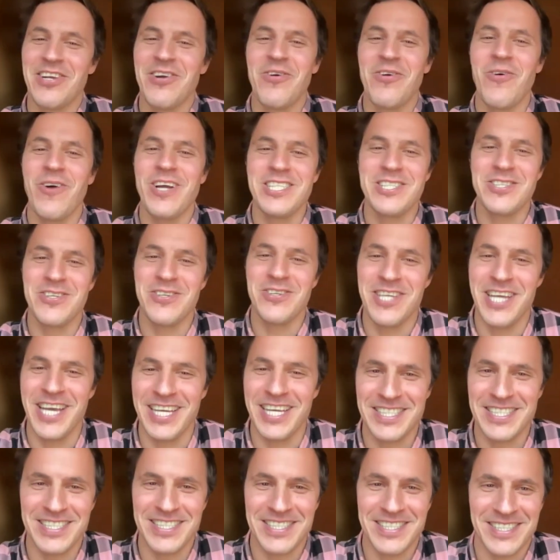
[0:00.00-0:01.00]
No question
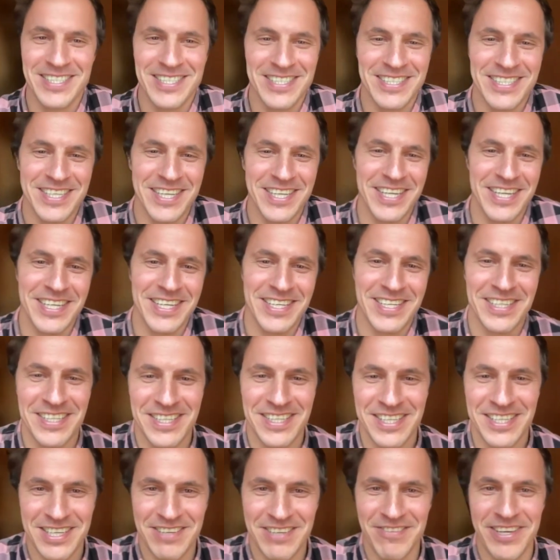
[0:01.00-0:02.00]
yet. Say
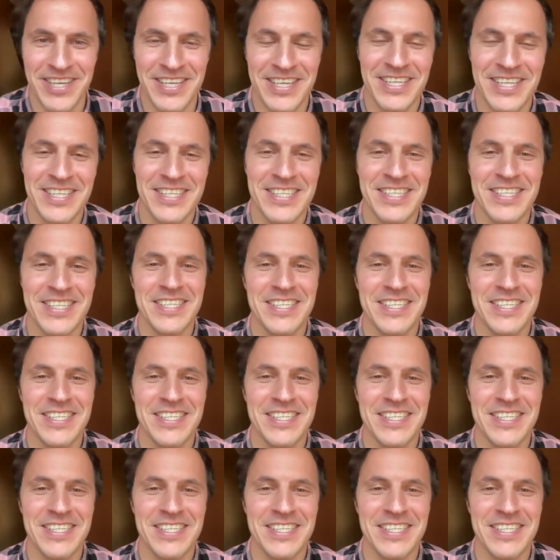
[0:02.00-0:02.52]
Evie.